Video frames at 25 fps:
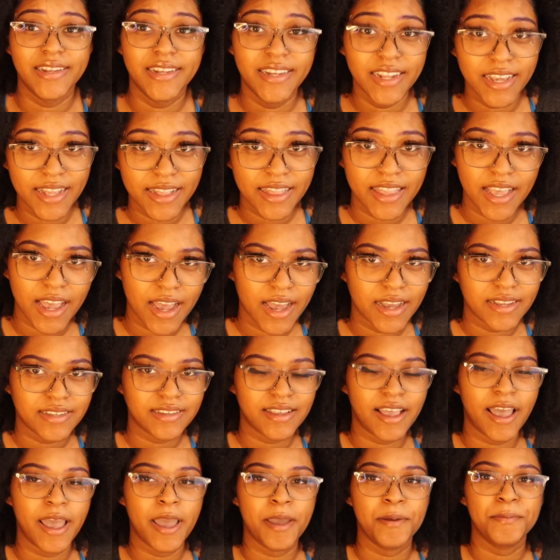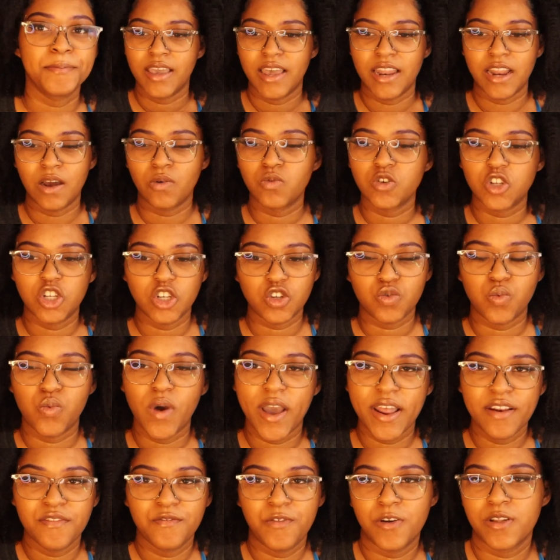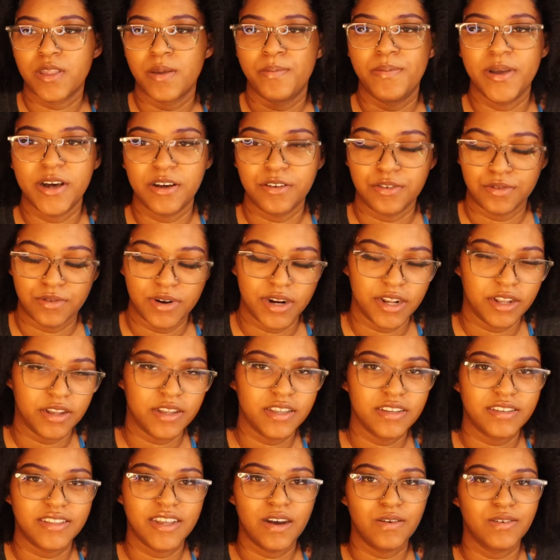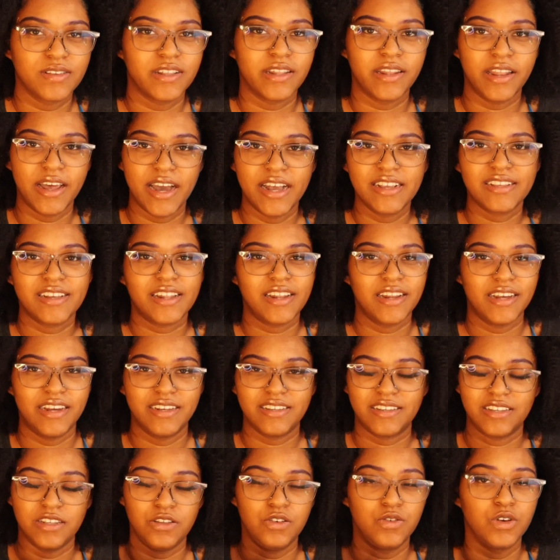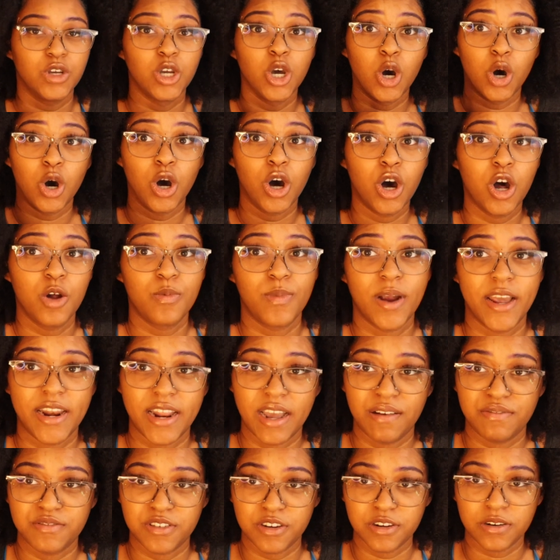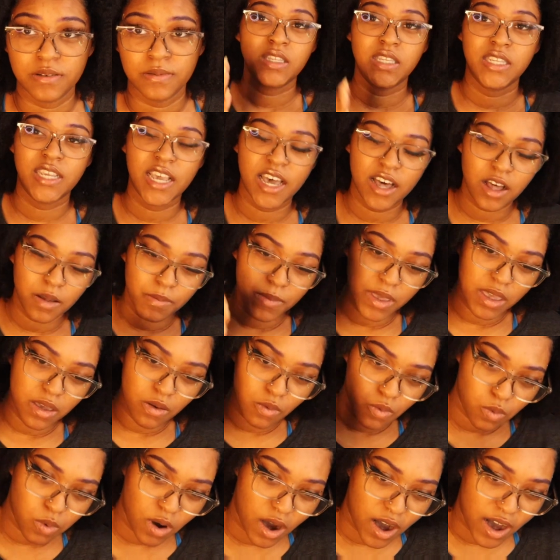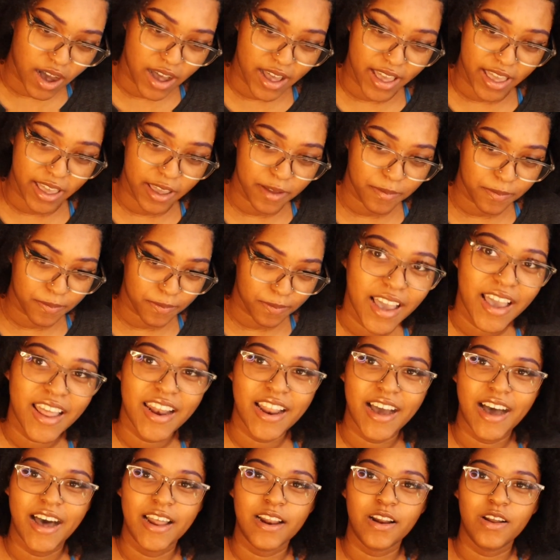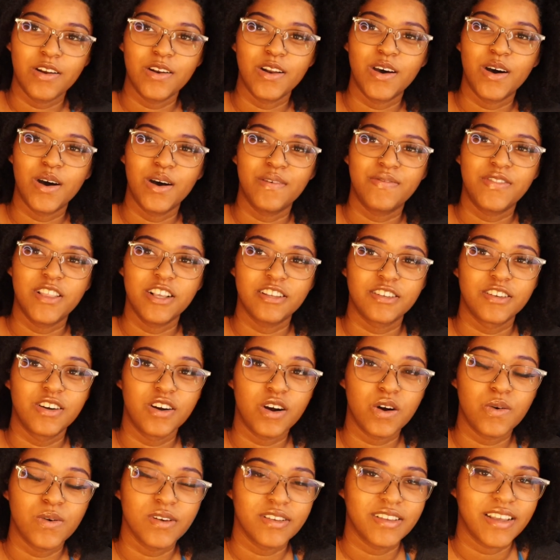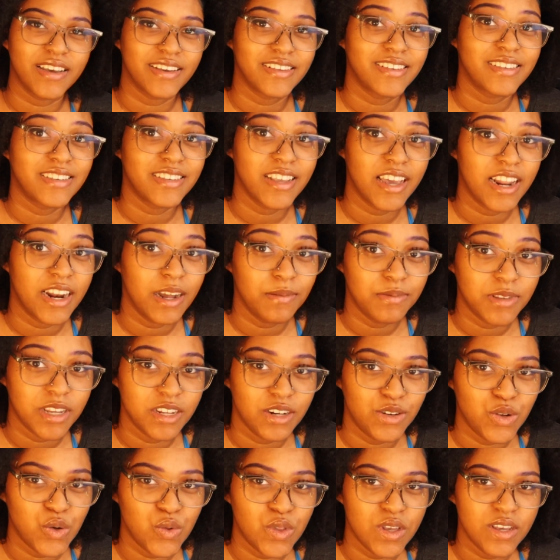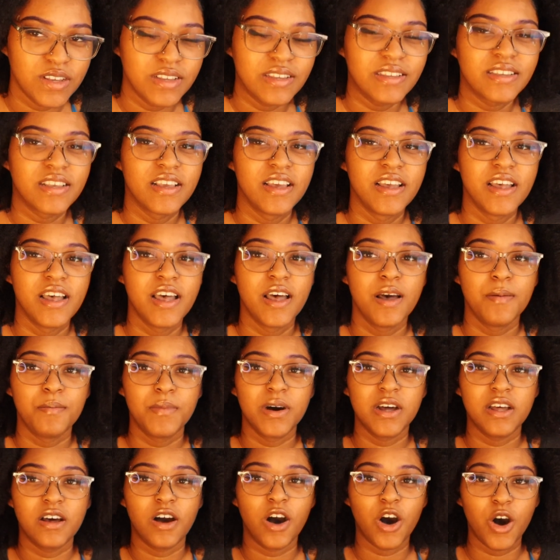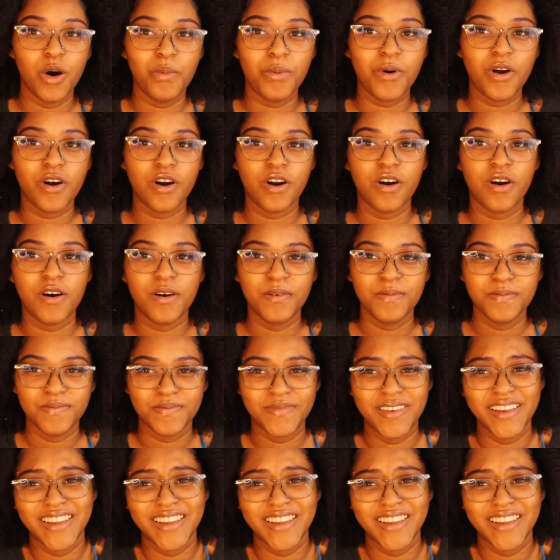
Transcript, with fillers: did the essay, and I was just waiting for the bell to ring because that was the last class and you could go home right after. Tell me why. And I don't know if this girl was like set up to do this, but homegirl,